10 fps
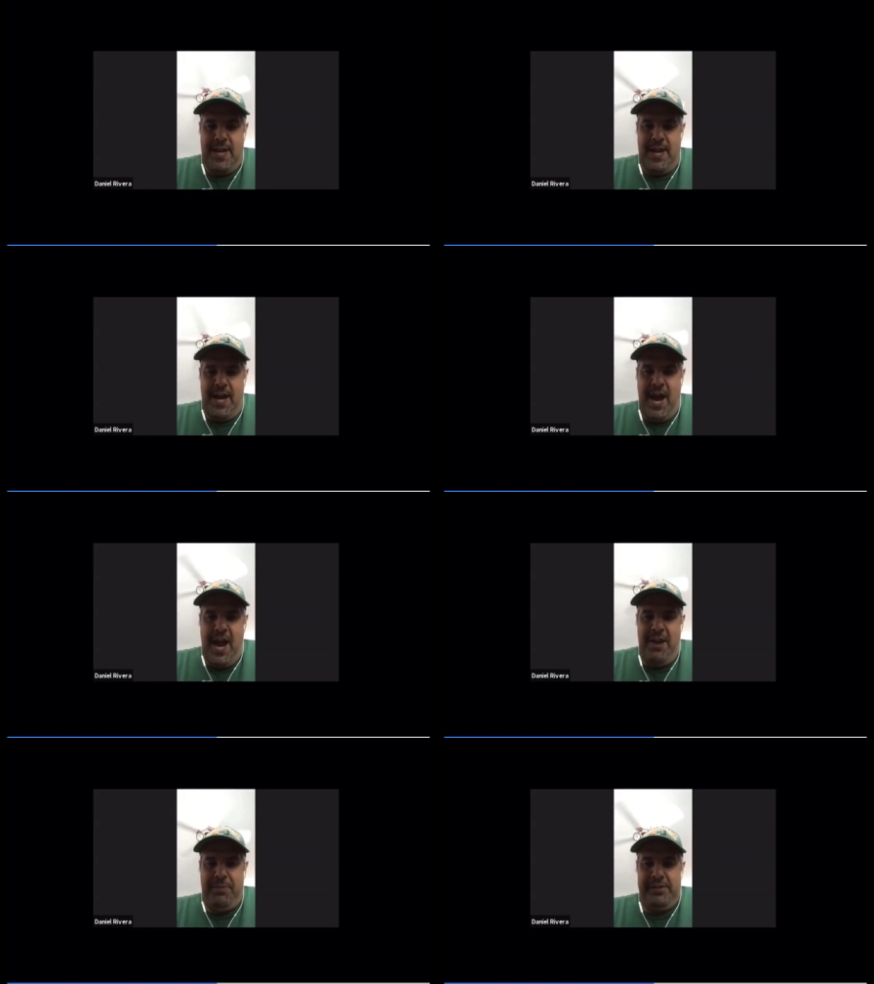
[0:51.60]
I
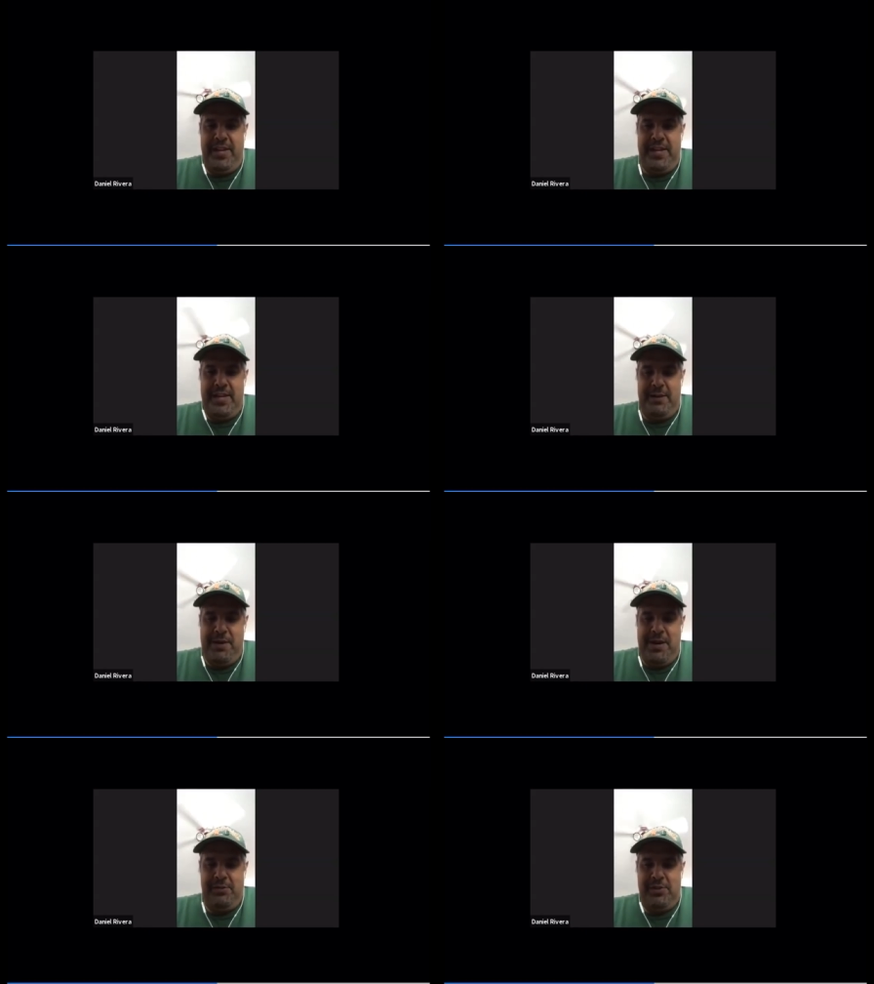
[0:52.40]
have been thinking
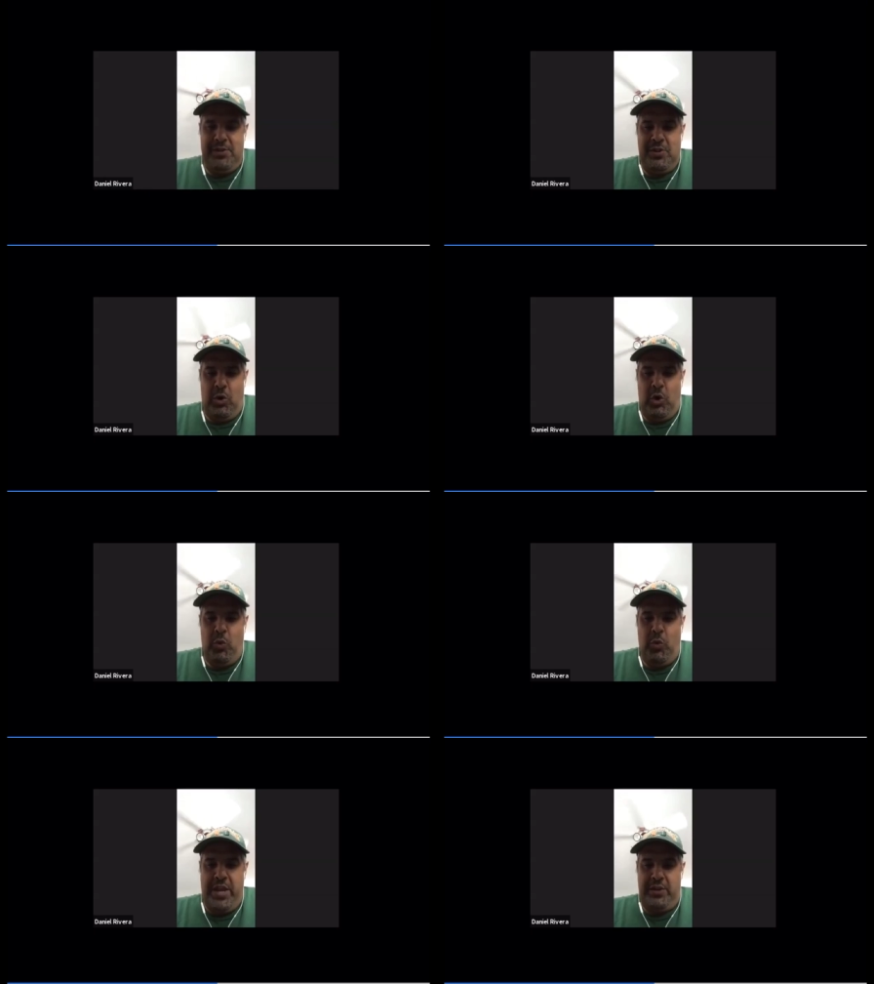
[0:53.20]
about this all week.